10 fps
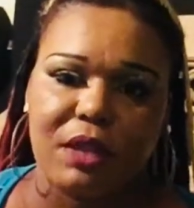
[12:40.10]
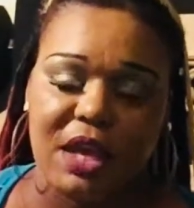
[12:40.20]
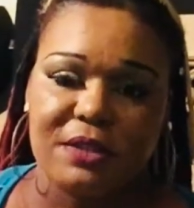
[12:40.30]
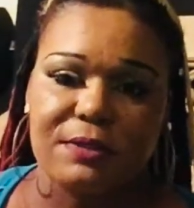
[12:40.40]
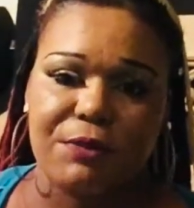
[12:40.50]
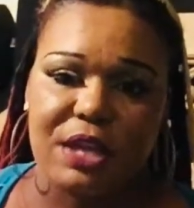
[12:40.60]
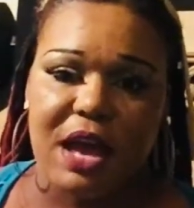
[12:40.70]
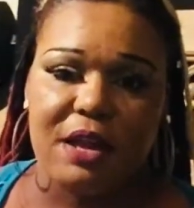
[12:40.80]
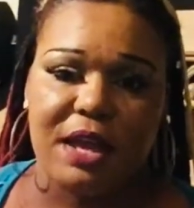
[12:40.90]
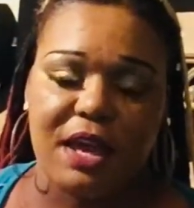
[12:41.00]
answer for
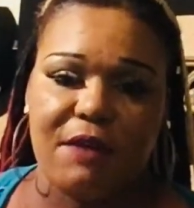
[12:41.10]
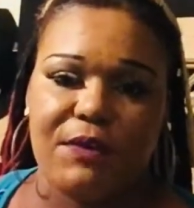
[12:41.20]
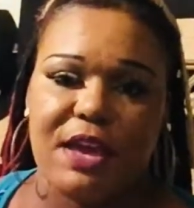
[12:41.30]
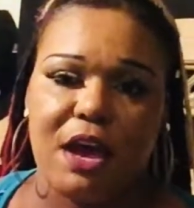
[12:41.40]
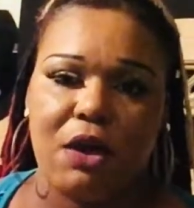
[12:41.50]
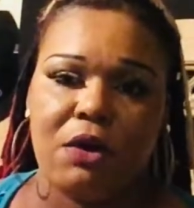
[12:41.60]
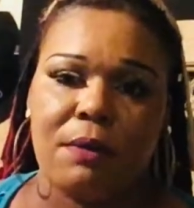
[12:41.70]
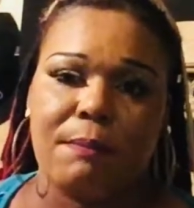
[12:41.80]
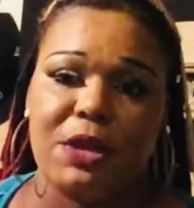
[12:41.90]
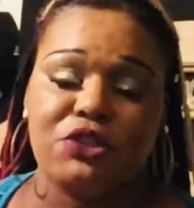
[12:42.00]
y'all and have for y'all,
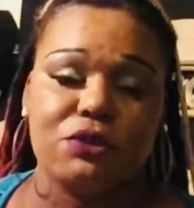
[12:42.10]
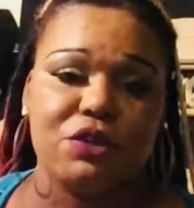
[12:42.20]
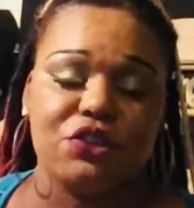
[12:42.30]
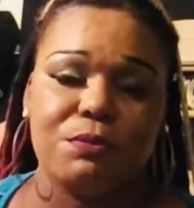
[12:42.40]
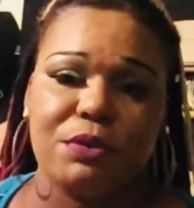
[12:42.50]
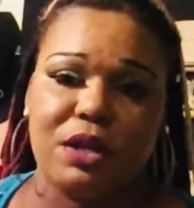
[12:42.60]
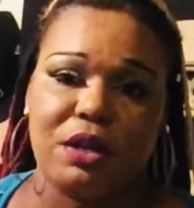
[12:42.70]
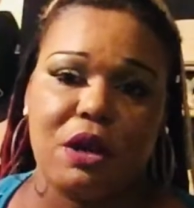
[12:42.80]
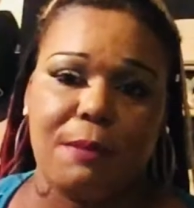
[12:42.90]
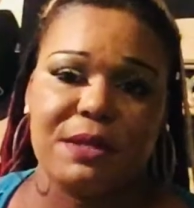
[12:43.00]
make sure that you put in
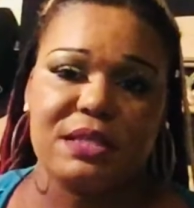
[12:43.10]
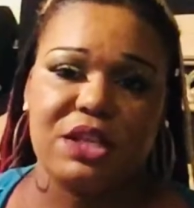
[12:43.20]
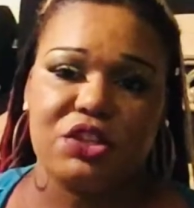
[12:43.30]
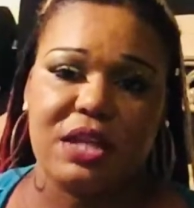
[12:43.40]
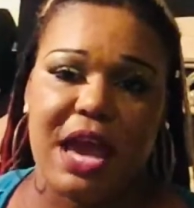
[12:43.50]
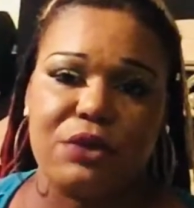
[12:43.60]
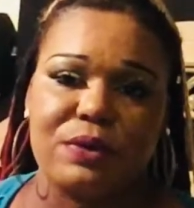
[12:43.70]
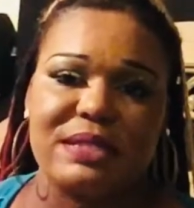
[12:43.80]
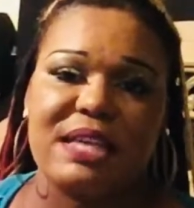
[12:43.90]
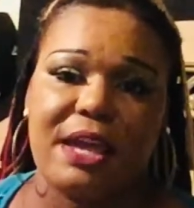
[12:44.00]
the comment section. I'll
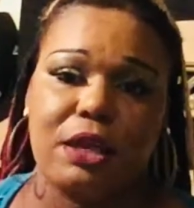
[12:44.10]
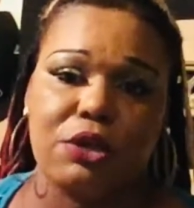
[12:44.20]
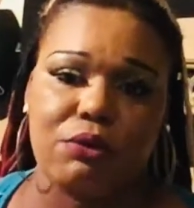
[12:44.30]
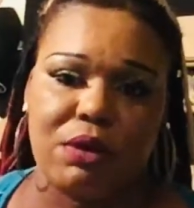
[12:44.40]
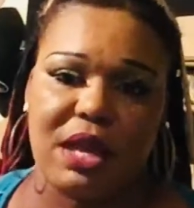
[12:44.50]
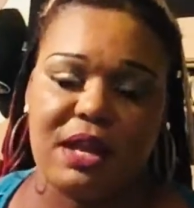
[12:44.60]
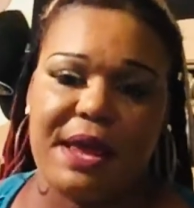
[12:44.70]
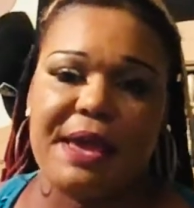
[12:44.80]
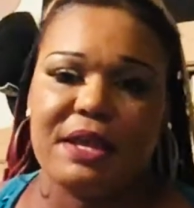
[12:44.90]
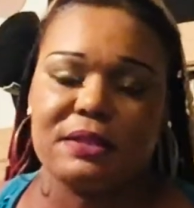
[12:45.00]
do a second Q&A and
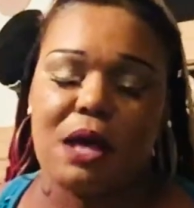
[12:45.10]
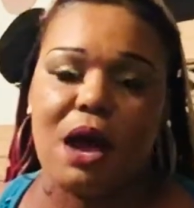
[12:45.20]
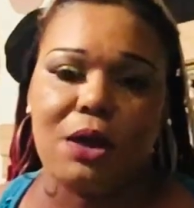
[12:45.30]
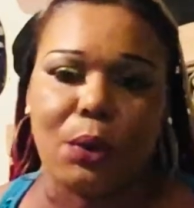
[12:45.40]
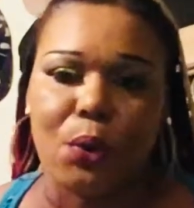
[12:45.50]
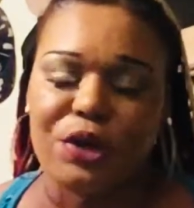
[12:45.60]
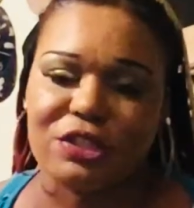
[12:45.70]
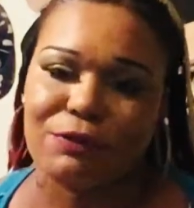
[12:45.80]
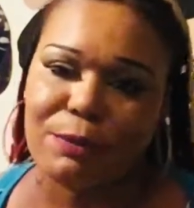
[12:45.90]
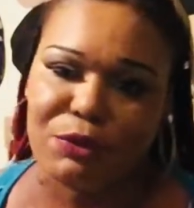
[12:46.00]
I'll answer all the
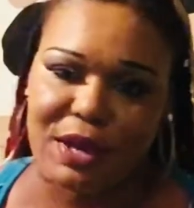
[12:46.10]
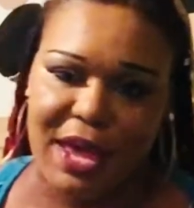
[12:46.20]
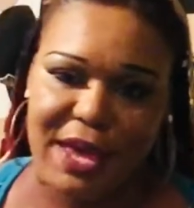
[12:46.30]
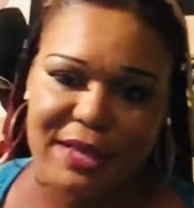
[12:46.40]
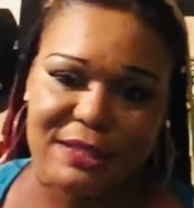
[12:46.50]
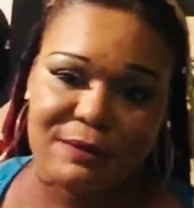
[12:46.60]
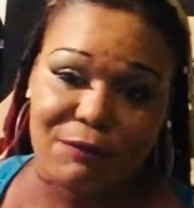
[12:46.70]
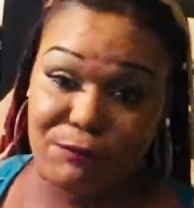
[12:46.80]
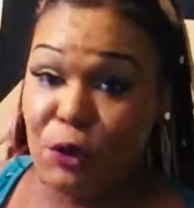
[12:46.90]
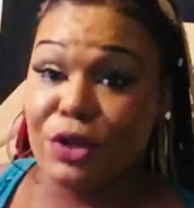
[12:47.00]
questions from you guys,
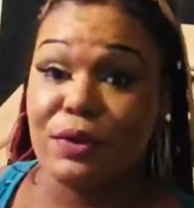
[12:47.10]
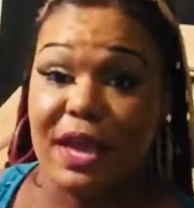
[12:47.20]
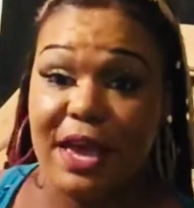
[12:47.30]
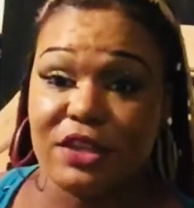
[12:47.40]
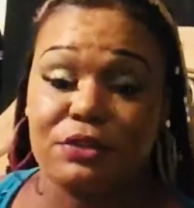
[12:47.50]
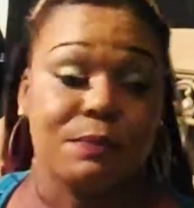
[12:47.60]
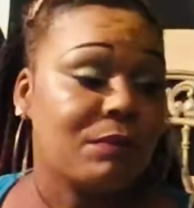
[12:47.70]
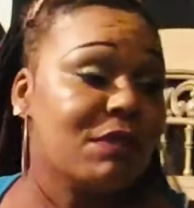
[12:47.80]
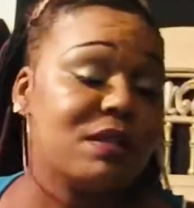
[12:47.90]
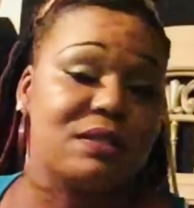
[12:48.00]
for you guys.
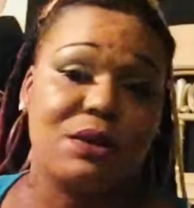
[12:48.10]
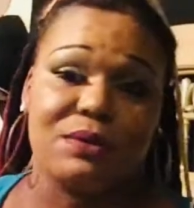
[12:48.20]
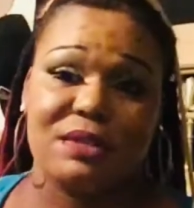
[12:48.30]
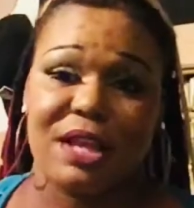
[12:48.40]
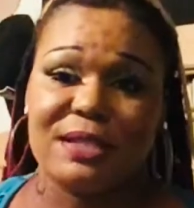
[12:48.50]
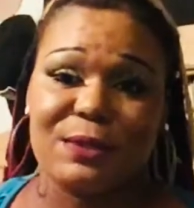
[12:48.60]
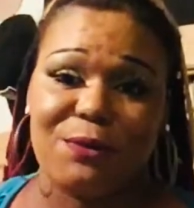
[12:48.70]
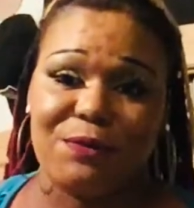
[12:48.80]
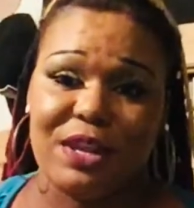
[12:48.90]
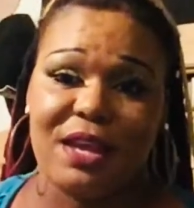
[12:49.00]
So stay
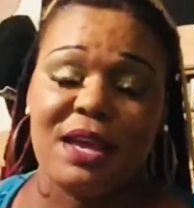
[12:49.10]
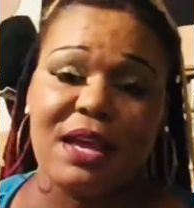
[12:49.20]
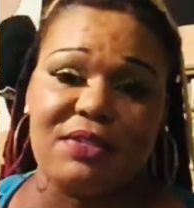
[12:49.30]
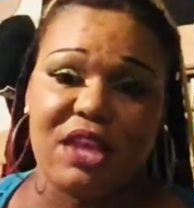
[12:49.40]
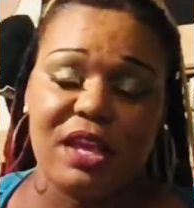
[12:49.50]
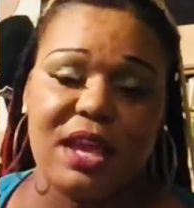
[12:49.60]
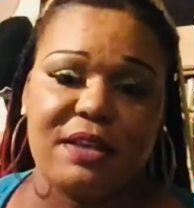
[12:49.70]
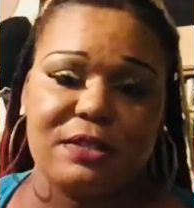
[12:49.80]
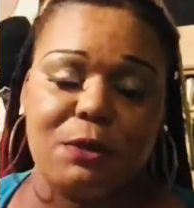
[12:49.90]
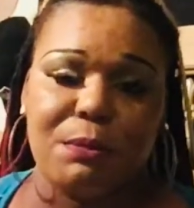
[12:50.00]
tuned for that, and thank
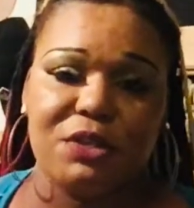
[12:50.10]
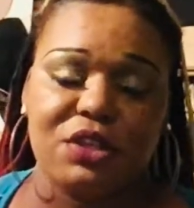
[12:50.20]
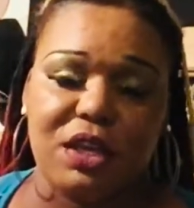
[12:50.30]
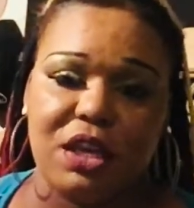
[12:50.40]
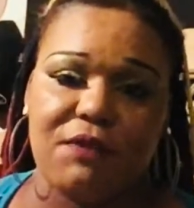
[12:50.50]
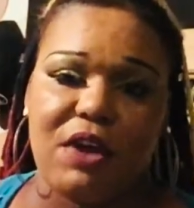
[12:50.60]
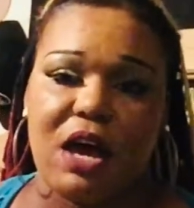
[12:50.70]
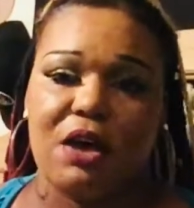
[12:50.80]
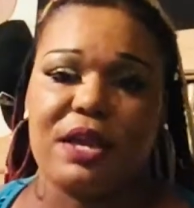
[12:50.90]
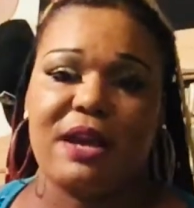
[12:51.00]
y'all so much again for
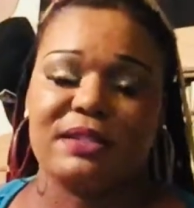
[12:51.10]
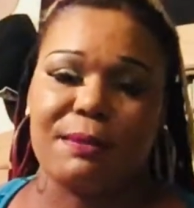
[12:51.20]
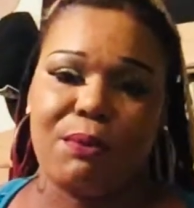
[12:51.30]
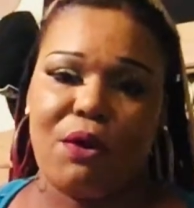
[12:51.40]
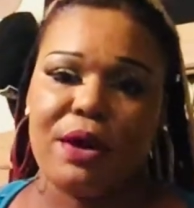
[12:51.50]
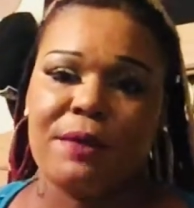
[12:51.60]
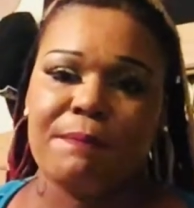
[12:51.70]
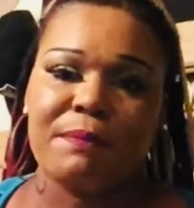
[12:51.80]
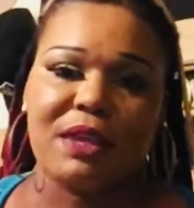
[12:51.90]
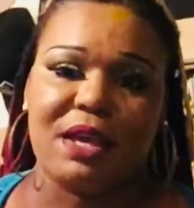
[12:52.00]
all y'all support.
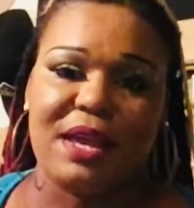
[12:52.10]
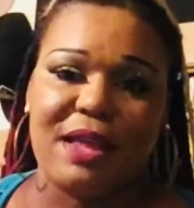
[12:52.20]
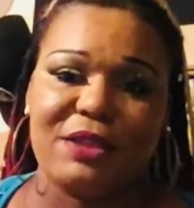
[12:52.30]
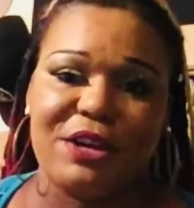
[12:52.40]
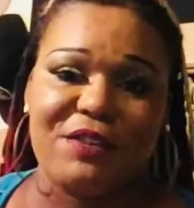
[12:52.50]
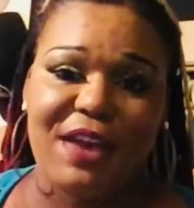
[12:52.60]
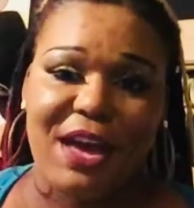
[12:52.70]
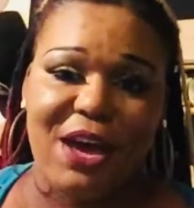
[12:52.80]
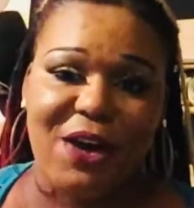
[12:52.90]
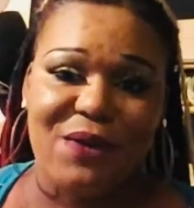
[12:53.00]
And I love
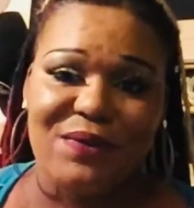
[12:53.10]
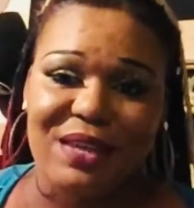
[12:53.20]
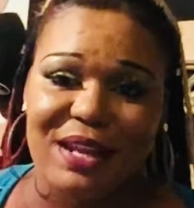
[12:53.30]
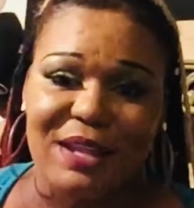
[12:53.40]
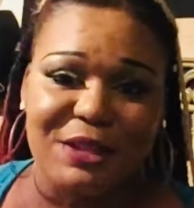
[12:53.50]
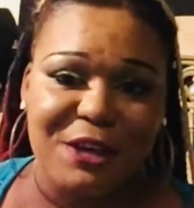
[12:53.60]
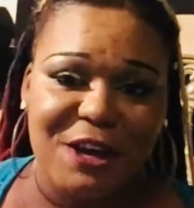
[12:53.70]
y'all, and I